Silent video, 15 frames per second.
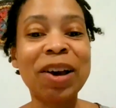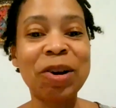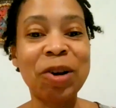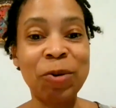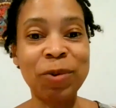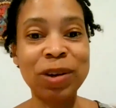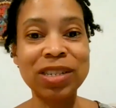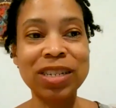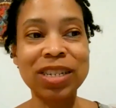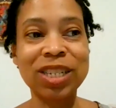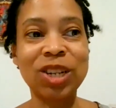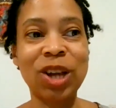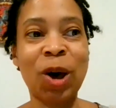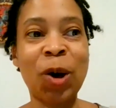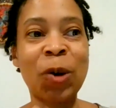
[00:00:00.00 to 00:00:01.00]

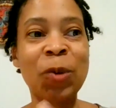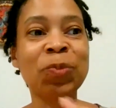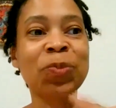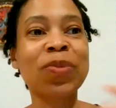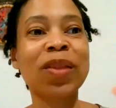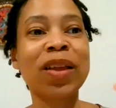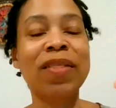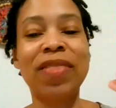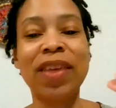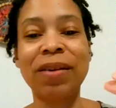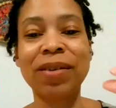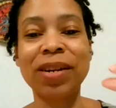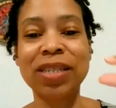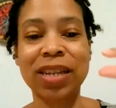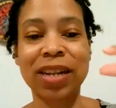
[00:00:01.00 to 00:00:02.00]

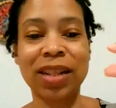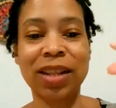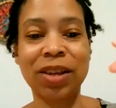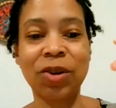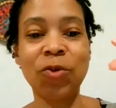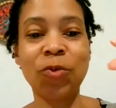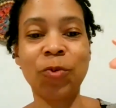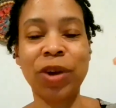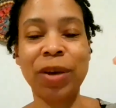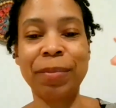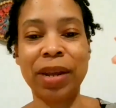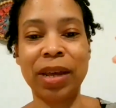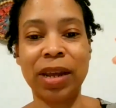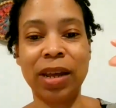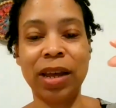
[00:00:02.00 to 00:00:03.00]
There is a little
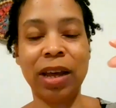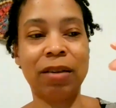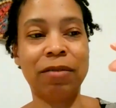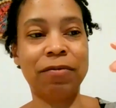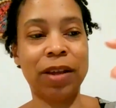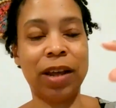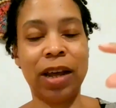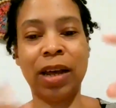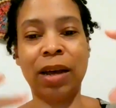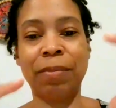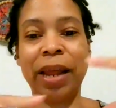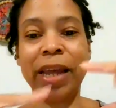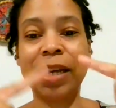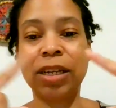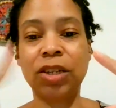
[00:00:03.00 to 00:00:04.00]
remnant of
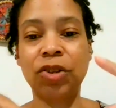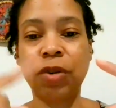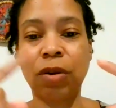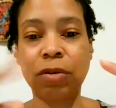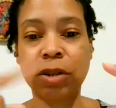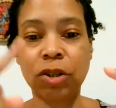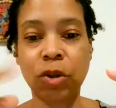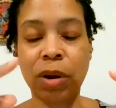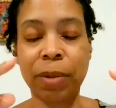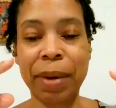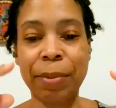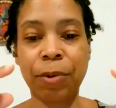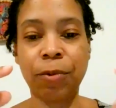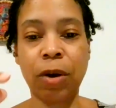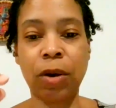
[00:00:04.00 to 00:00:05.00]
the
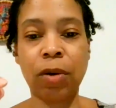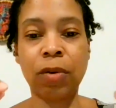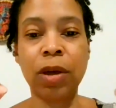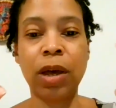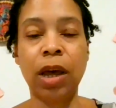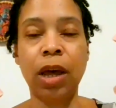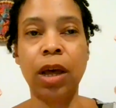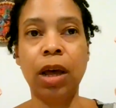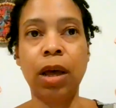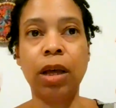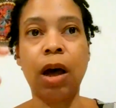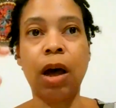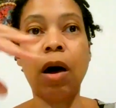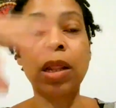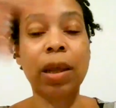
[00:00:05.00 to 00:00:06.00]
toilet paper roll
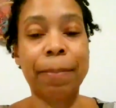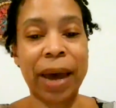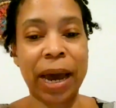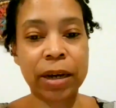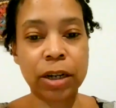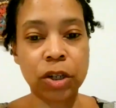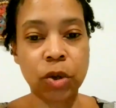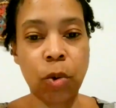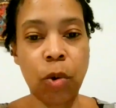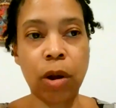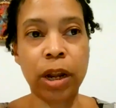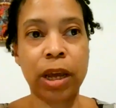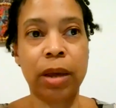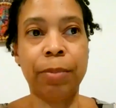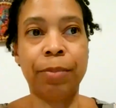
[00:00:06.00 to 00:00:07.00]
on the back of the
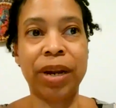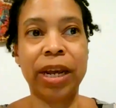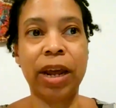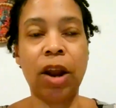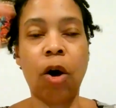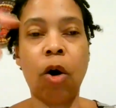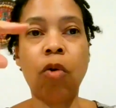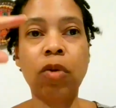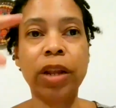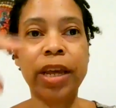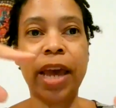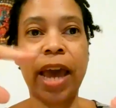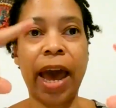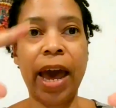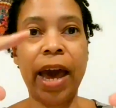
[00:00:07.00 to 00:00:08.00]
toilet, but it
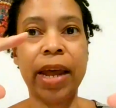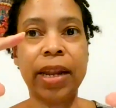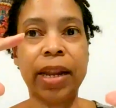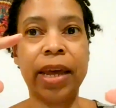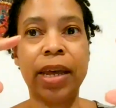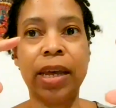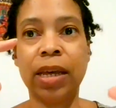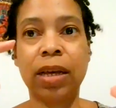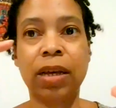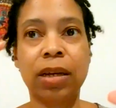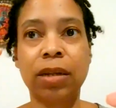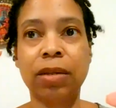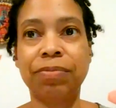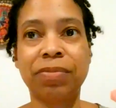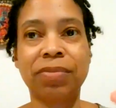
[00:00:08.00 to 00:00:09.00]
only had like
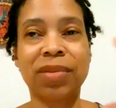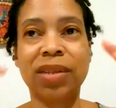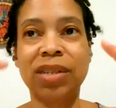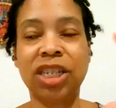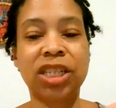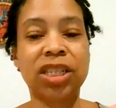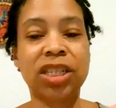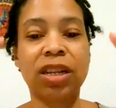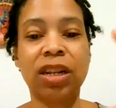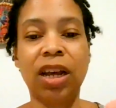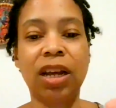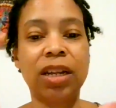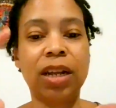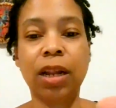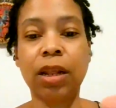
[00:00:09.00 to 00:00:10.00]
just
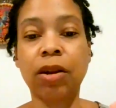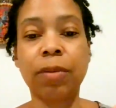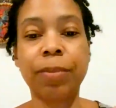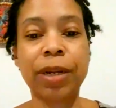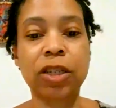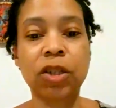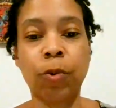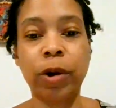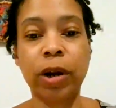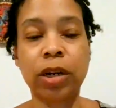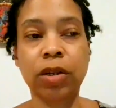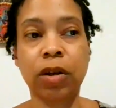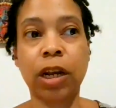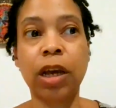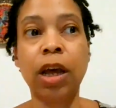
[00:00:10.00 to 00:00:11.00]
a little bit of
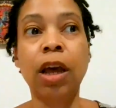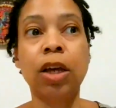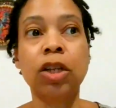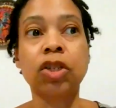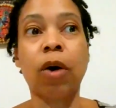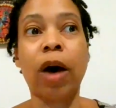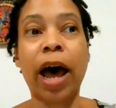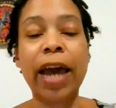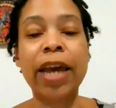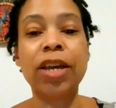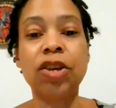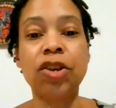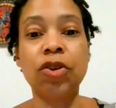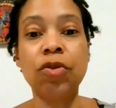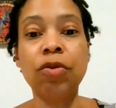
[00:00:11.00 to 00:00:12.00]
squares on it. So
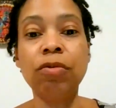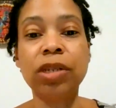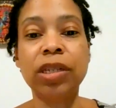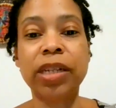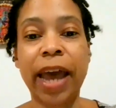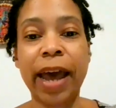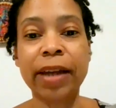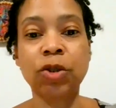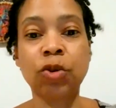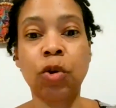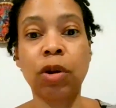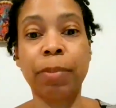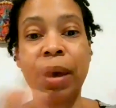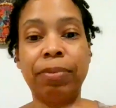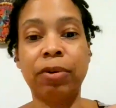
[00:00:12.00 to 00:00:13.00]
I used that
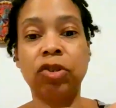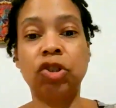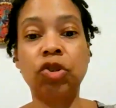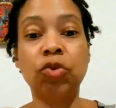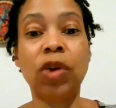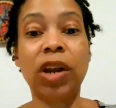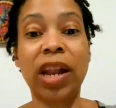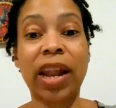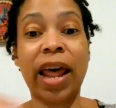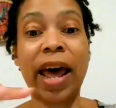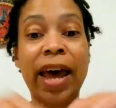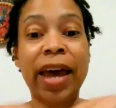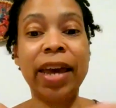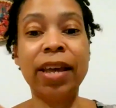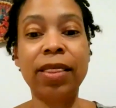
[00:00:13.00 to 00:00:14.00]
toilet paper to
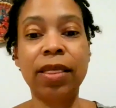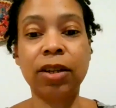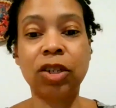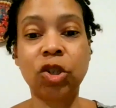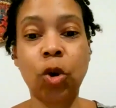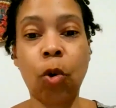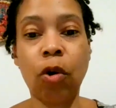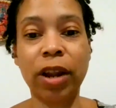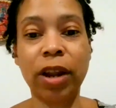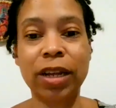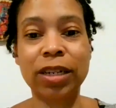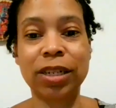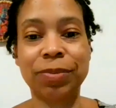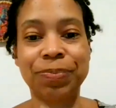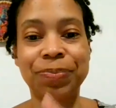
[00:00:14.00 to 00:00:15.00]
line the
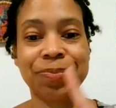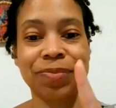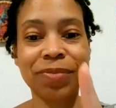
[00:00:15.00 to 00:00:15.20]
toilet.